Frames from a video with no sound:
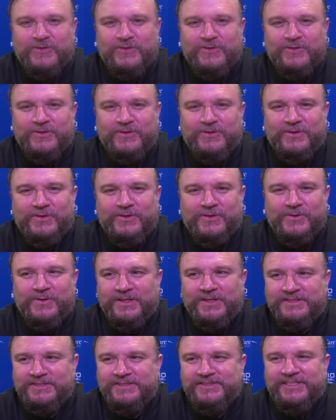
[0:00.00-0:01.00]
I love your
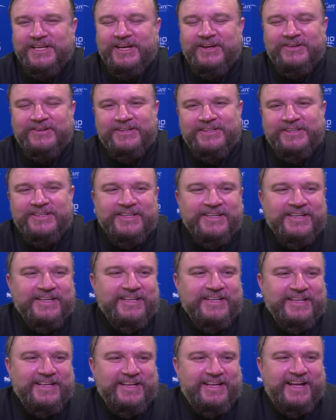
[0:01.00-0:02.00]
questions, Howard.
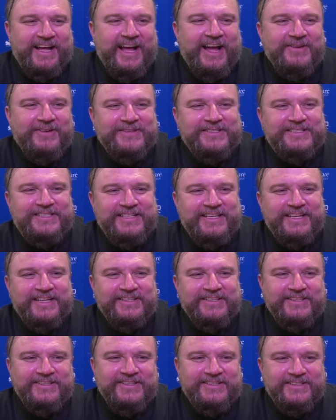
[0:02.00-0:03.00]
I would
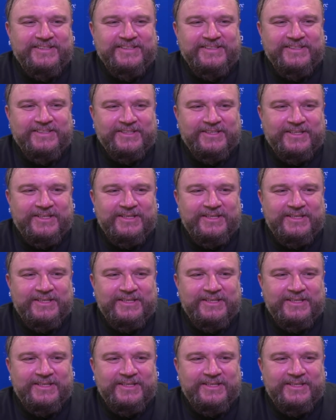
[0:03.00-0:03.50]
say, look.